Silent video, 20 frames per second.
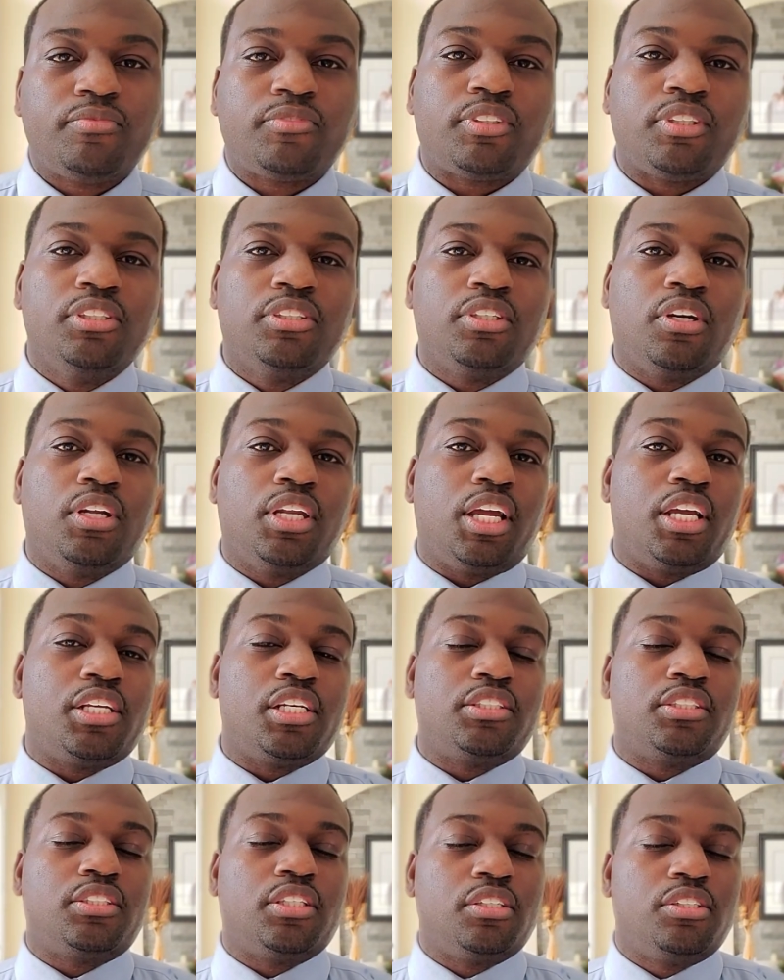So
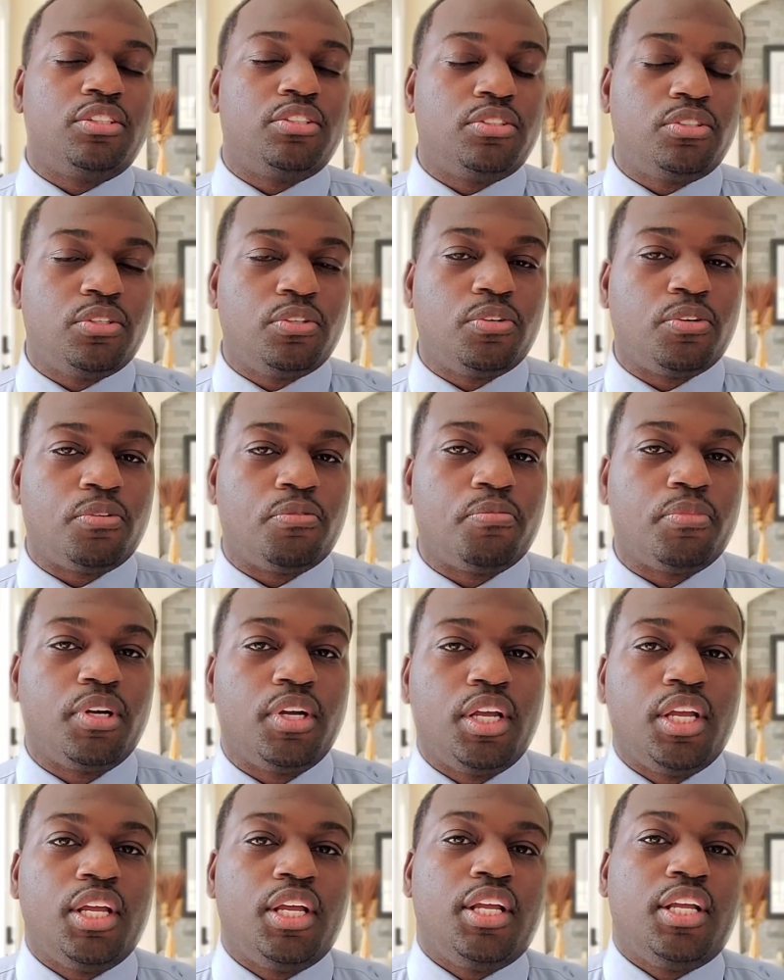let's assume
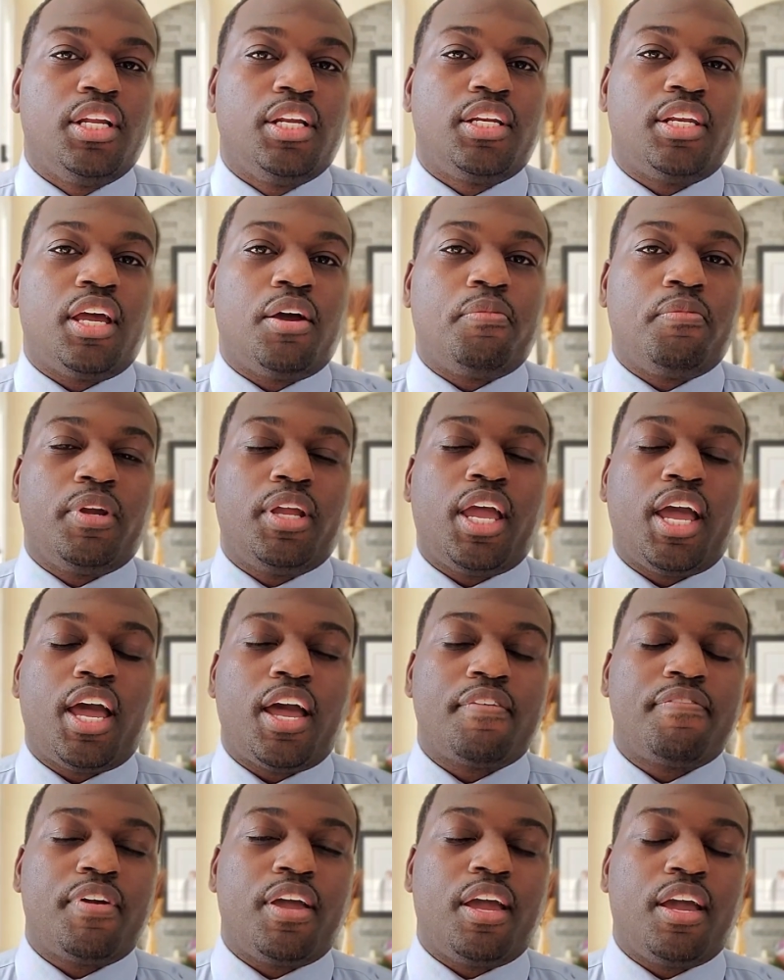that we
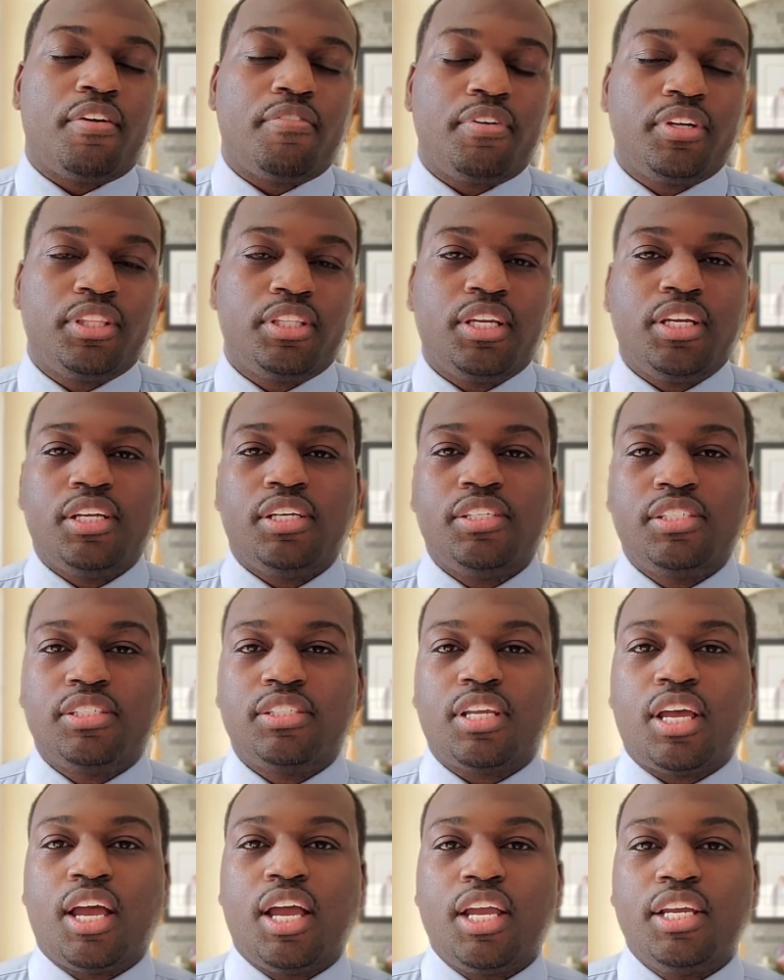have everything
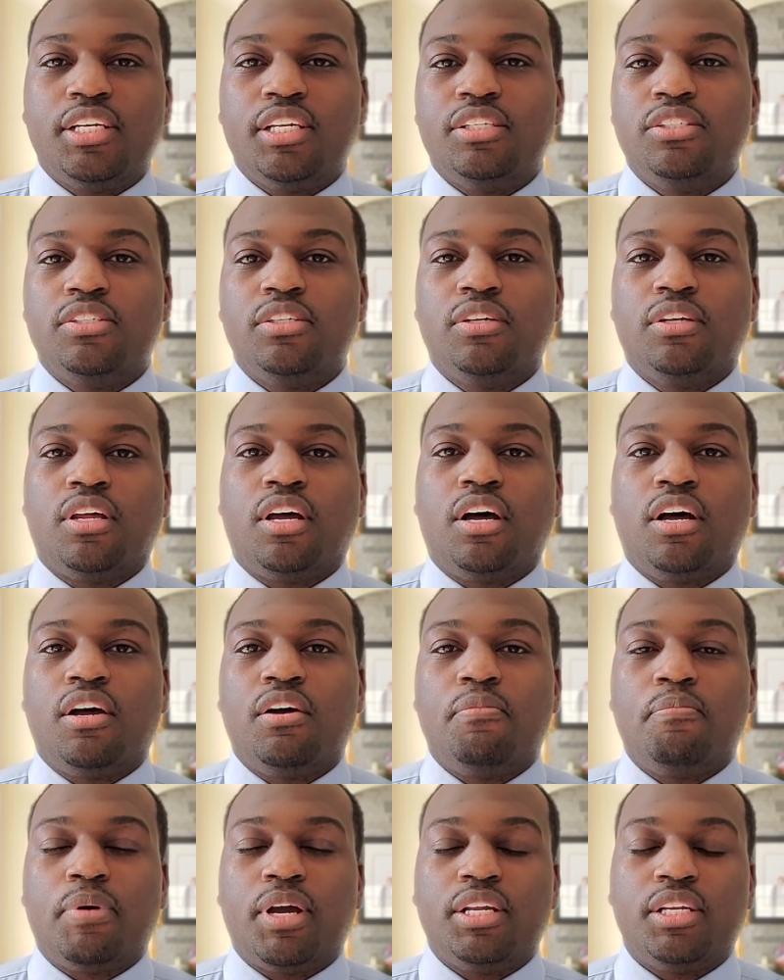signed into
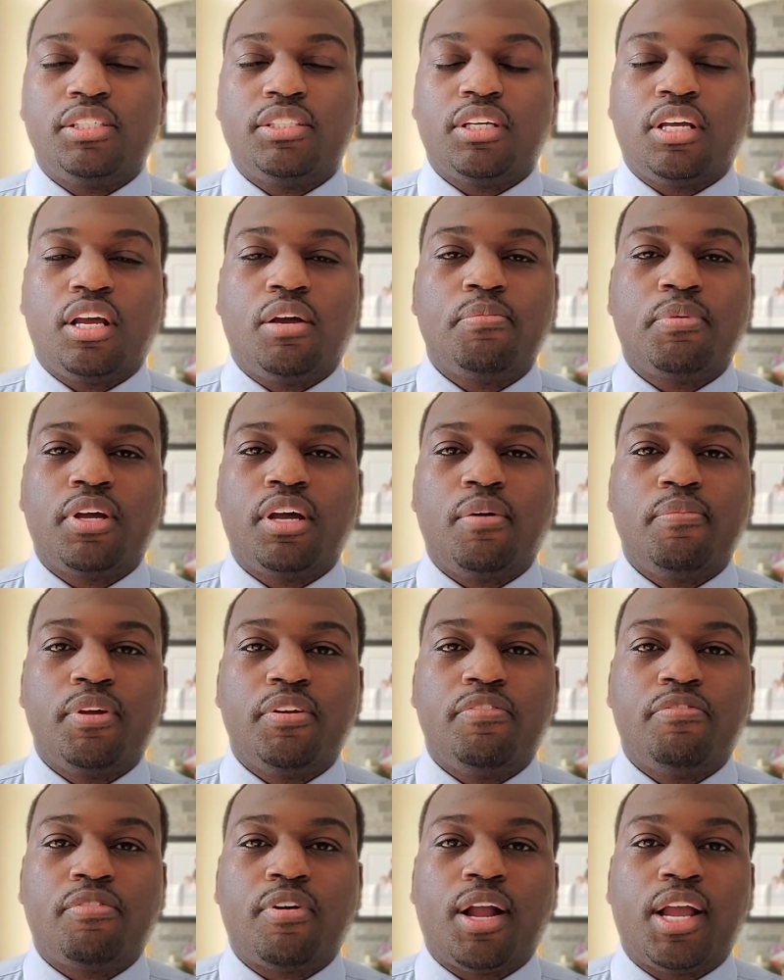law by this
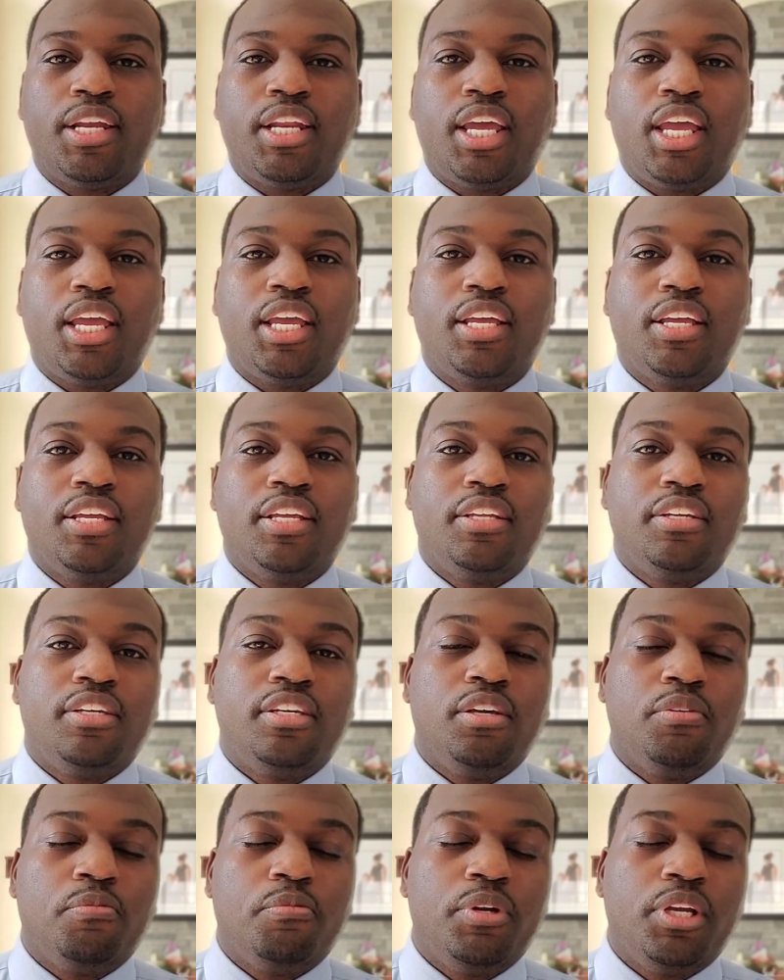upcoming Friday.
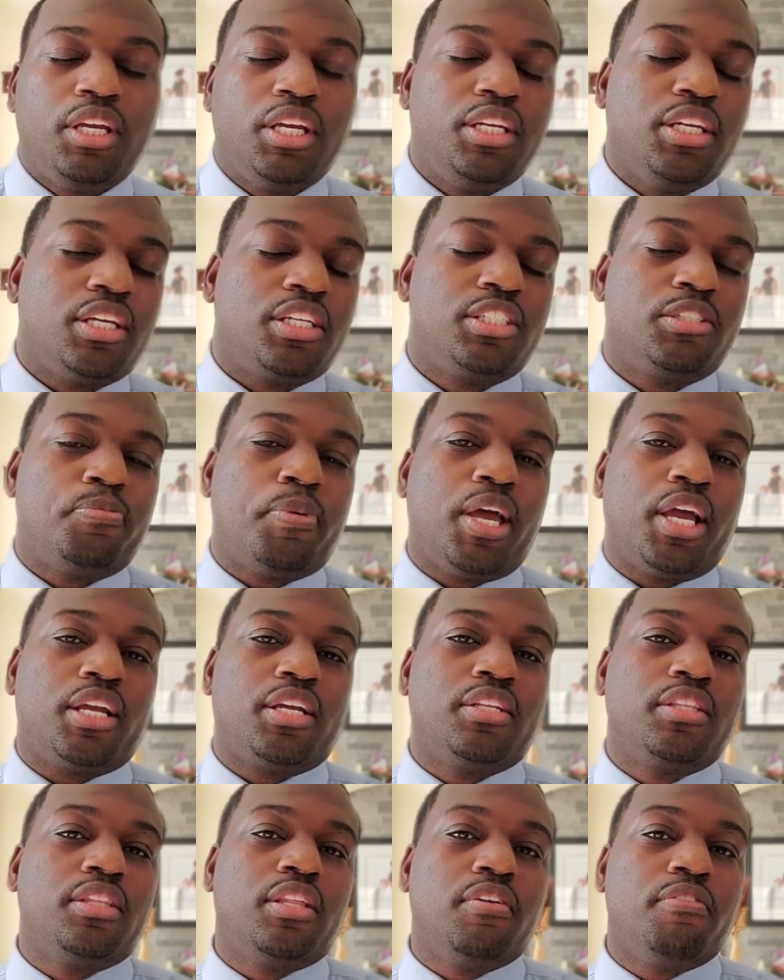Then we can
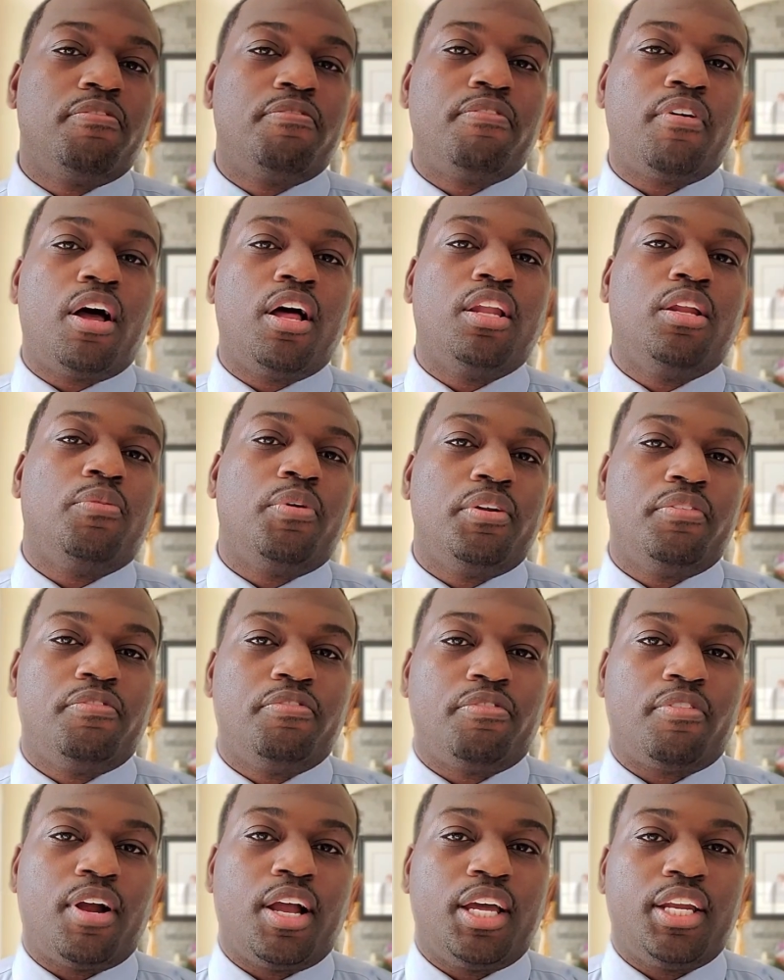expect the following
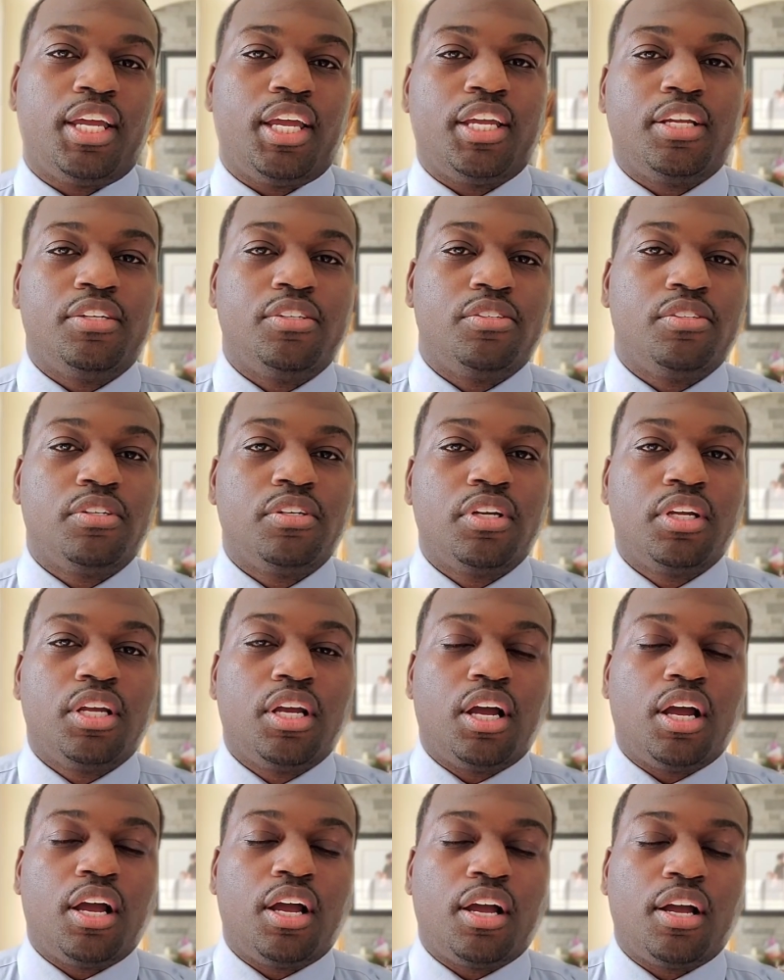Friday,
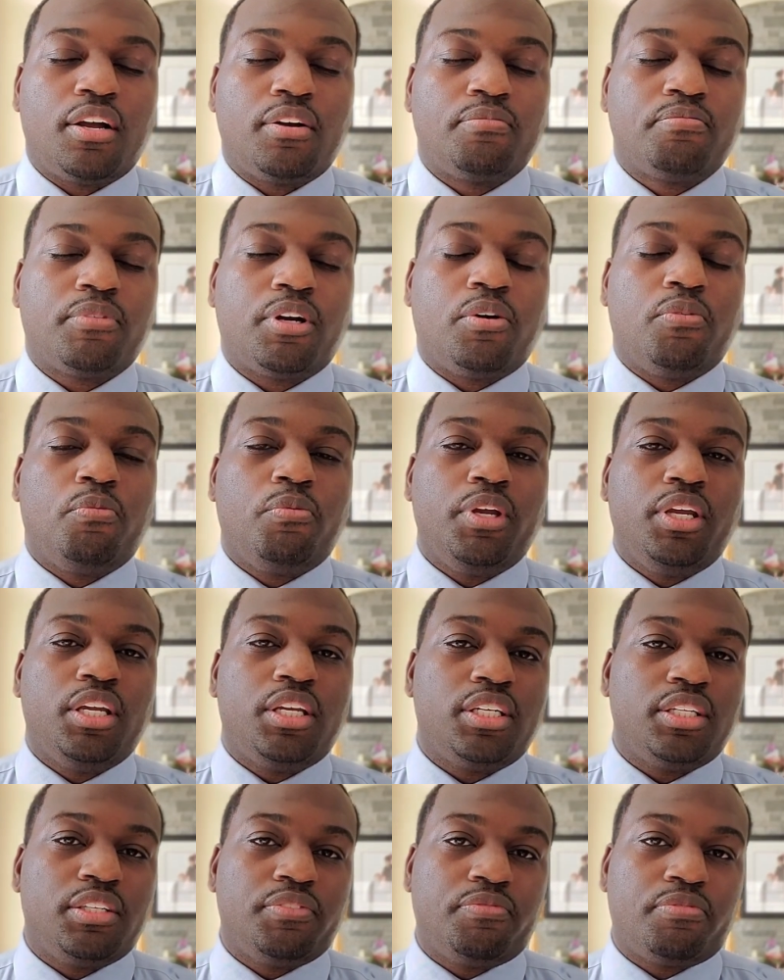a
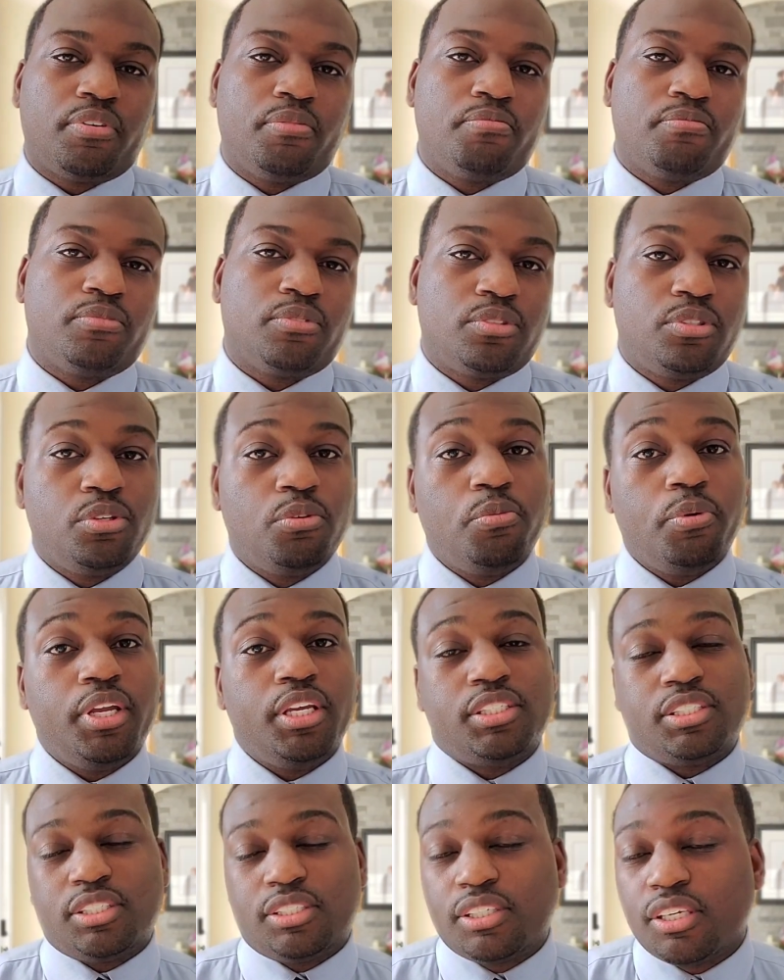week from 2
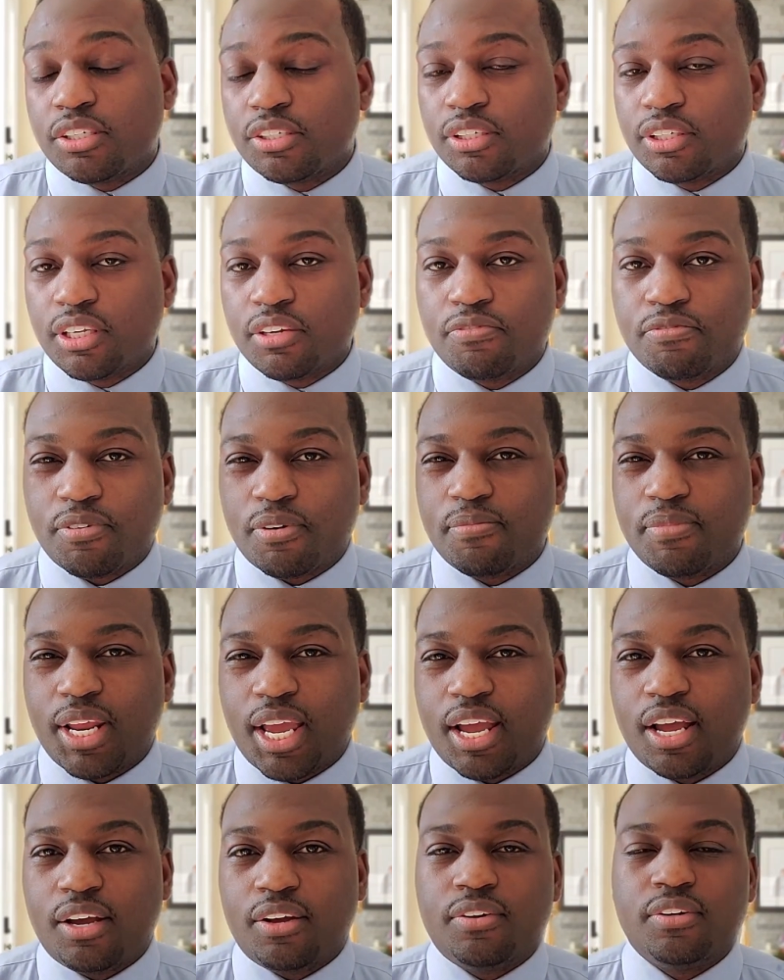weeks essentially from
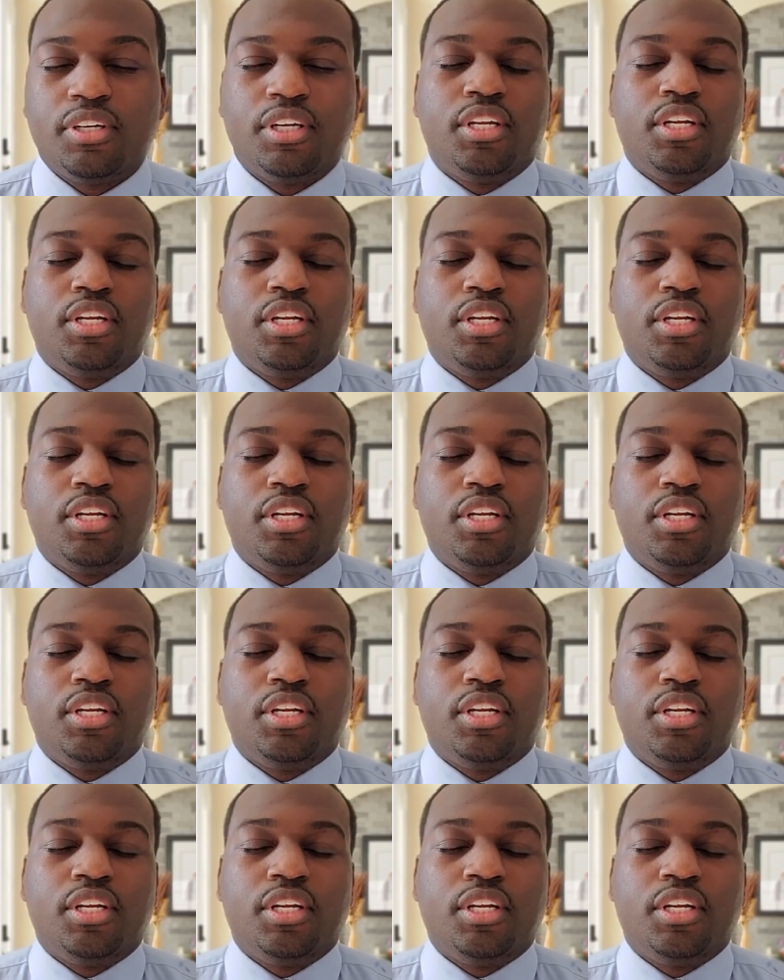now,